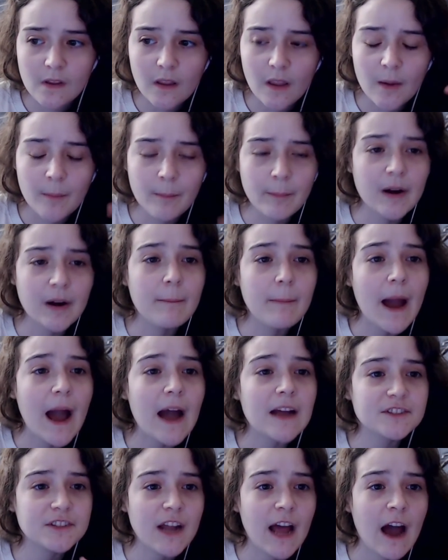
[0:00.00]
But
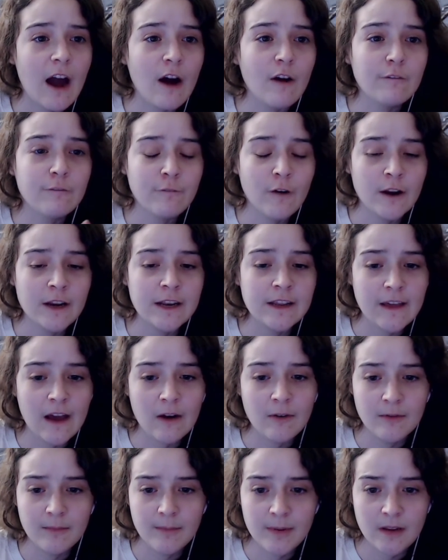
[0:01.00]
imagine how funny
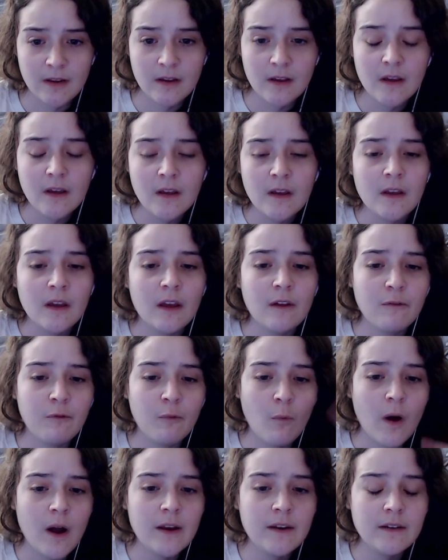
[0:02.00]
that would be if
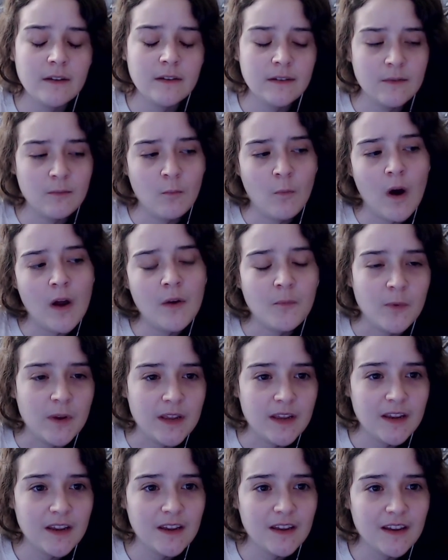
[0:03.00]
one
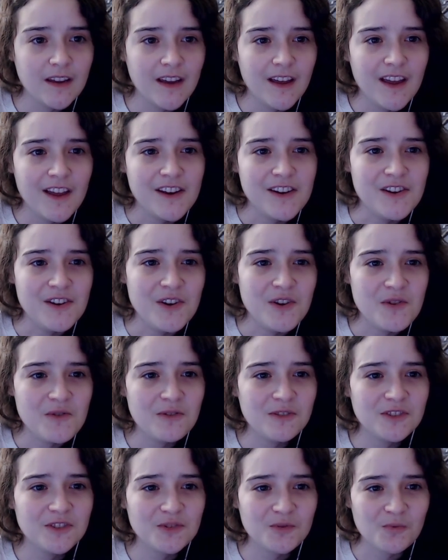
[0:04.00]
week
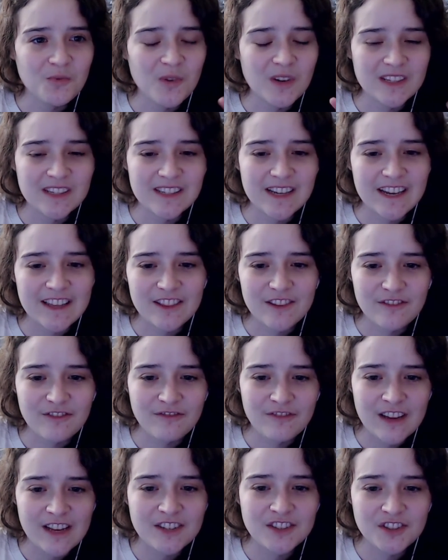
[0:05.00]
Nuge was, like, the
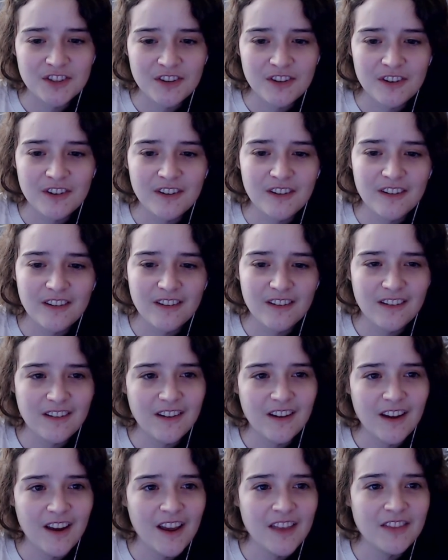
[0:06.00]
featured
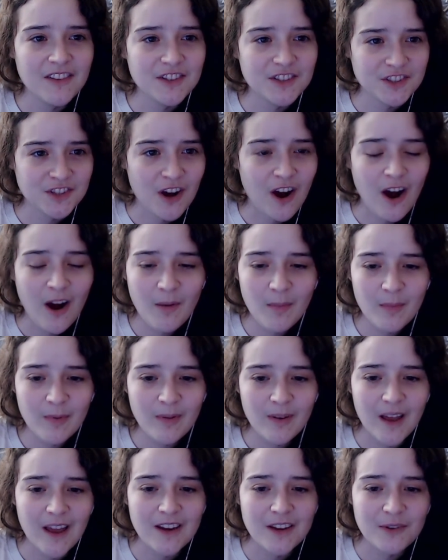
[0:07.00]
in the shop
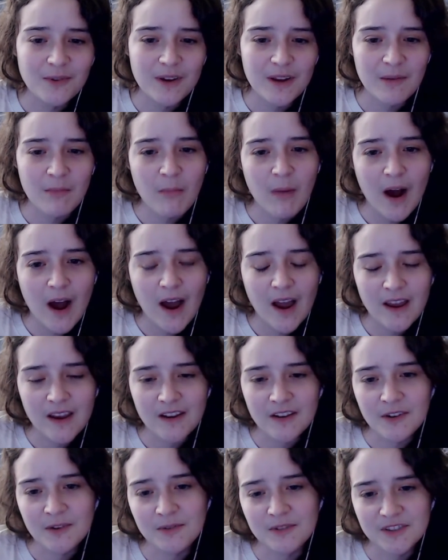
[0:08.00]
and you could buy
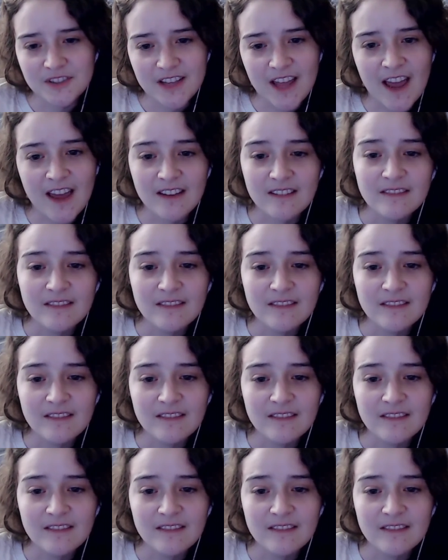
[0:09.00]
Nuge's head.